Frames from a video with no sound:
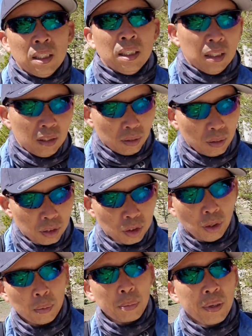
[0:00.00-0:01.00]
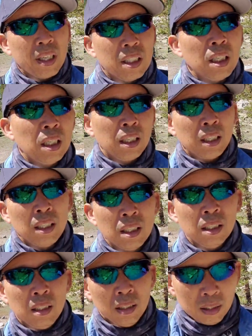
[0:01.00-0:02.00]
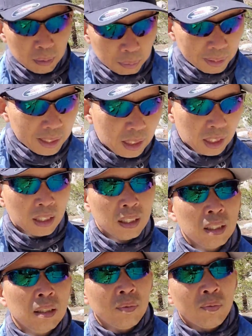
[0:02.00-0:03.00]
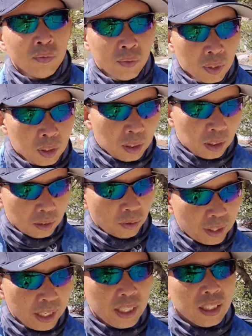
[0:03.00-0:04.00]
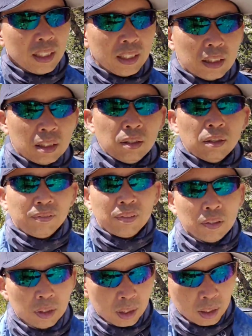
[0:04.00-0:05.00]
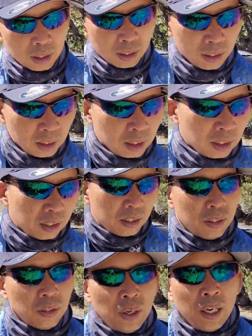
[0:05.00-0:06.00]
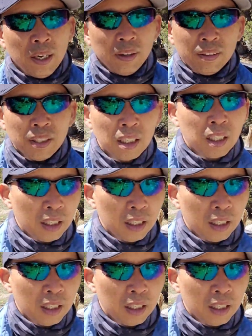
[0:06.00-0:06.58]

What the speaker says: you know, short breath, but it's okay. This is good for your health,